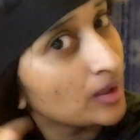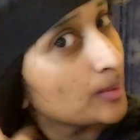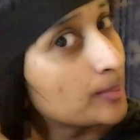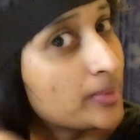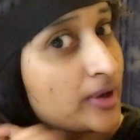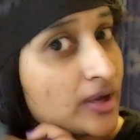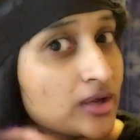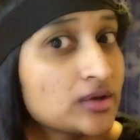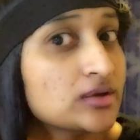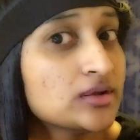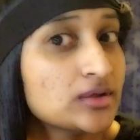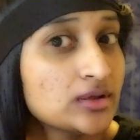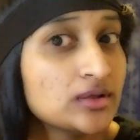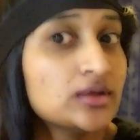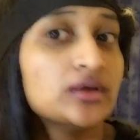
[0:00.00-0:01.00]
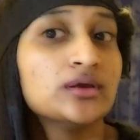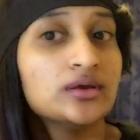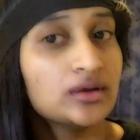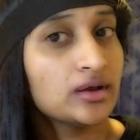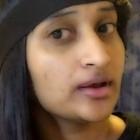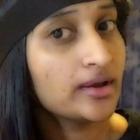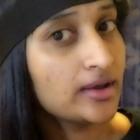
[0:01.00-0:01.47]
But
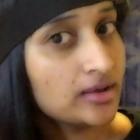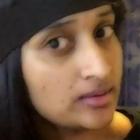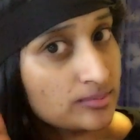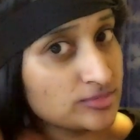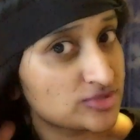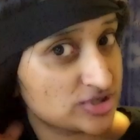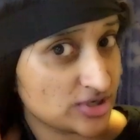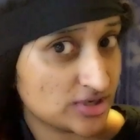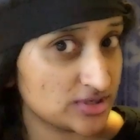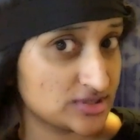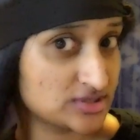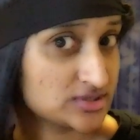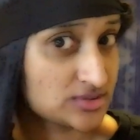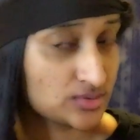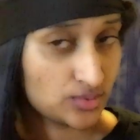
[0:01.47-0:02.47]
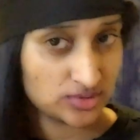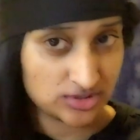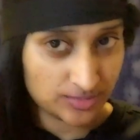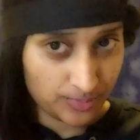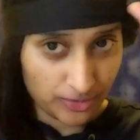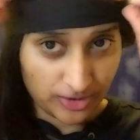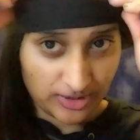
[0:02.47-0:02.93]
I'm just going to
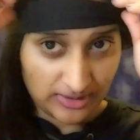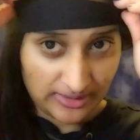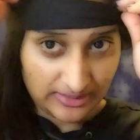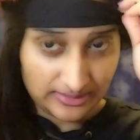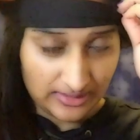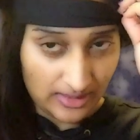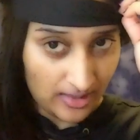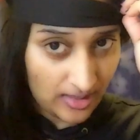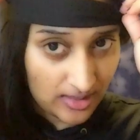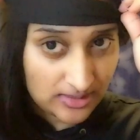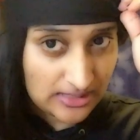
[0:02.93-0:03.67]
put it like that.